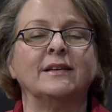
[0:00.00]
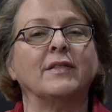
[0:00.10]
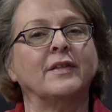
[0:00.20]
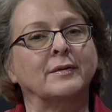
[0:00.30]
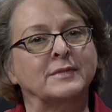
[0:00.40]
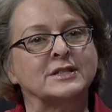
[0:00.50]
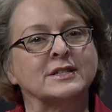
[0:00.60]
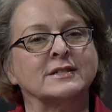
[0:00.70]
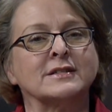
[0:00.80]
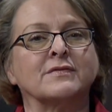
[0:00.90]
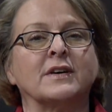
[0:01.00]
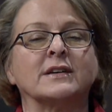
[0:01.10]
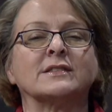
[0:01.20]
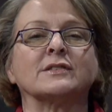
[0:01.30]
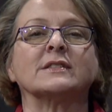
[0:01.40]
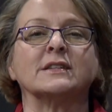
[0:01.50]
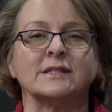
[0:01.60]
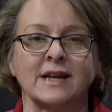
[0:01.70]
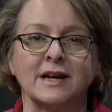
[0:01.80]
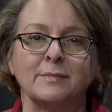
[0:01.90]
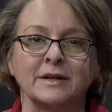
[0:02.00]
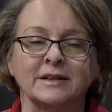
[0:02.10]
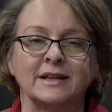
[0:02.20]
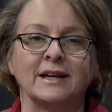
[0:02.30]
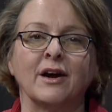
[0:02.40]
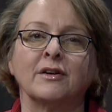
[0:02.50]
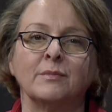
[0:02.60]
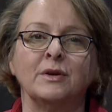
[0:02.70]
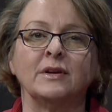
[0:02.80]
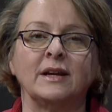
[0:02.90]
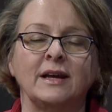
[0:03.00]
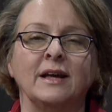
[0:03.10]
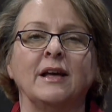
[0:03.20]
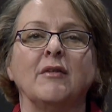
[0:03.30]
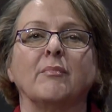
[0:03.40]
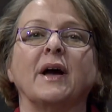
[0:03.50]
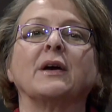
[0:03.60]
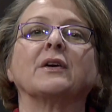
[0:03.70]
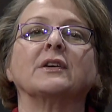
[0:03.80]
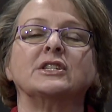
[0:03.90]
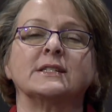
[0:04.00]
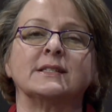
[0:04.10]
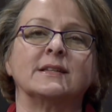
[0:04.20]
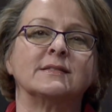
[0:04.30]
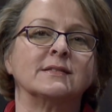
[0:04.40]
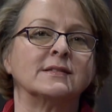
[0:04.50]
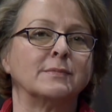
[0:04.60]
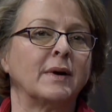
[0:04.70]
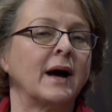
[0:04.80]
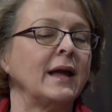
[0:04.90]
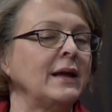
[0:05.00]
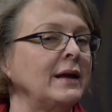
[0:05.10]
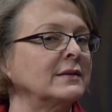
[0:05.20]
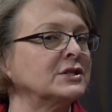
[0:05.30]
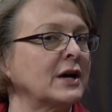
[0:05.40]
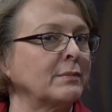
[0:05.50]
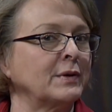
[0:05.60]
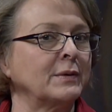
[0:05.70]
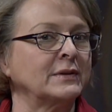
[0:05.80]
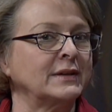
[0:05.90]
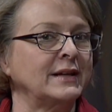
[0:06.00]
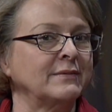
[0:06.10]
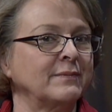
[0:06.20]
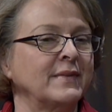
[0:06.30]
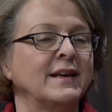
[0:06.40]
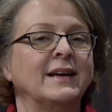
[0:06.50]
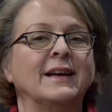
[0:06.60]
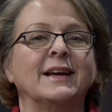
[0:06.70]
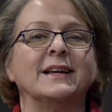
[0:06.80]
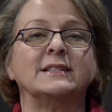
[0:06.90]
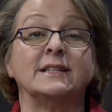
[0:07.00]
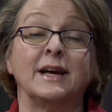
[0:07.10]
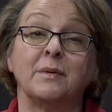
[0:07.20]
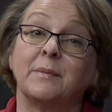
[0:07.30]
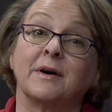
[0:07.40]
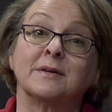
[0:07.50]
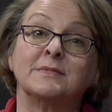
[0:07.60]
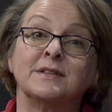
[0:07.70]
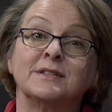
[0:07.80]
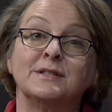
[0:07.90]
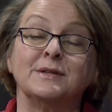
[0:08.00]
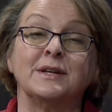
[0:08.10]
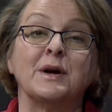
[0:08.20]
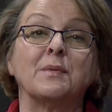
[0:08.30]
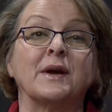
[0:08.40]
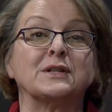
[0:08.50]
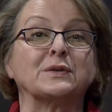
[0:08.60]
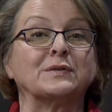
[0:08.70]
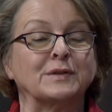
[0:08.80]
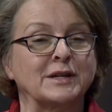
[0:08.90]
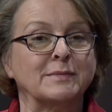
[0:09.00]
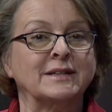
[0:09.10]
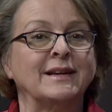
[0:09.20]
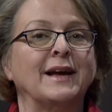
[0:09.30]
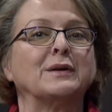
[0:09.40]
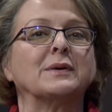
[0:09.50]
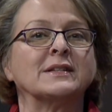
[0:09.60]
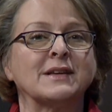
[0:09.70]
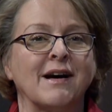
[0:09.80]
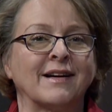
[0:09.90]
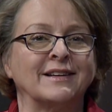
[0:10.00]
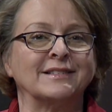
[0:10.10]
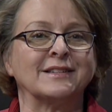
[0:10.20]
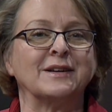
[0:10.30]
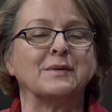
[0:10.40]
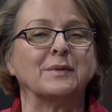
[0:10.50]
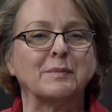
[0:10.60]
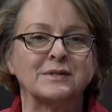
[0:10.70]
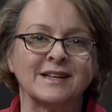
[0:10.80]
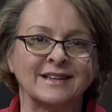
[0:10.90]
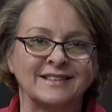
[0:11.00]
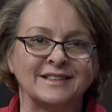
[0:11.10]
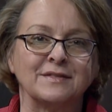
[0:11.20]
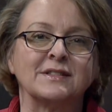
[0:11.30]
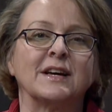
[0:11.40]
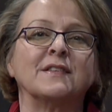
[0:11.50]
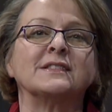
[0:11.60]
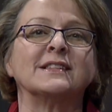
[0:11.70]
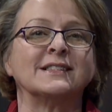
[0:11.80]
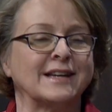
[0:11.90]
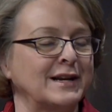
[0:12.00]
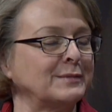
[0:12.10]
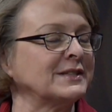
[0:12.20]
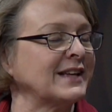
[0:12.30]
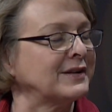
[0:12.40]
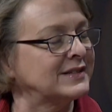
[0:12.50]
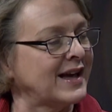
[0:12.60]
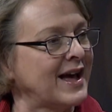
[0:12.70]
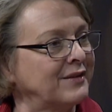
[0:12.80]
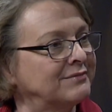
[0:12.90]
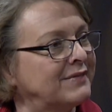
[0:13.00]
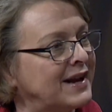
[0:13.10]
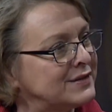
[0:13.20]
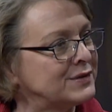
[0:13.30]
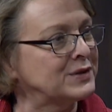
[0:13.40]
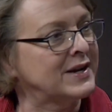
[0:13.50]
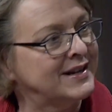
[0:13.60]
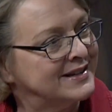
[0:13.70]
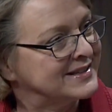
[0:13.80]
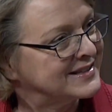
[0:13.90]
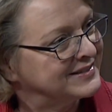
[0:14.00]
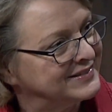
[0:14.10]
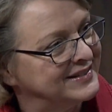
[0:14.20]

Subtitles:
Their mission is to foster sustainability in our community by encouraging citizens to buy, eat, and shop locally. Today, we welcome to the studio Rachel Friedman and Chris Hawkins, representatives of Sustainable South Sound. Thanks for joining us.